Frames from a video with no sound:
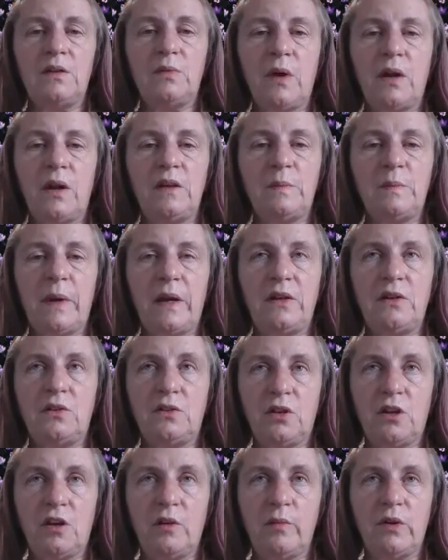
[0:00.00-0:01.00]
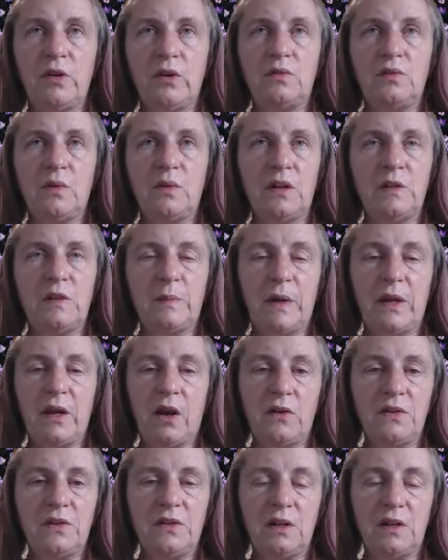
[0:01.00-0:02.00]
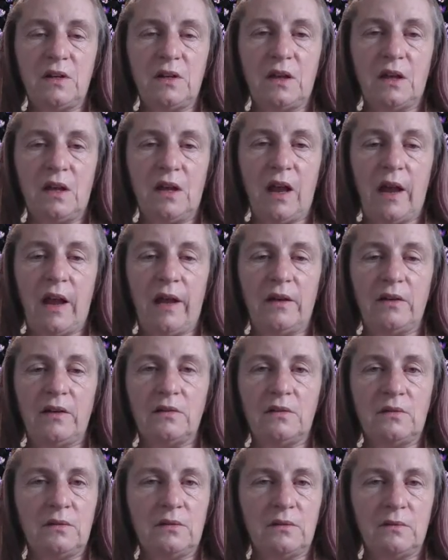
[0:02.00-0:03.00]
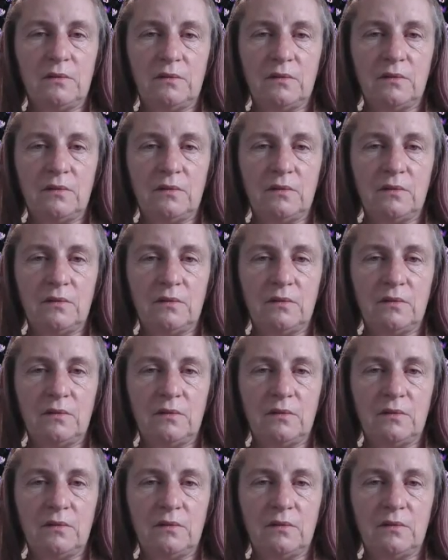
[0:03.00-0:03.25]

as well as being determined, as well as being OCD and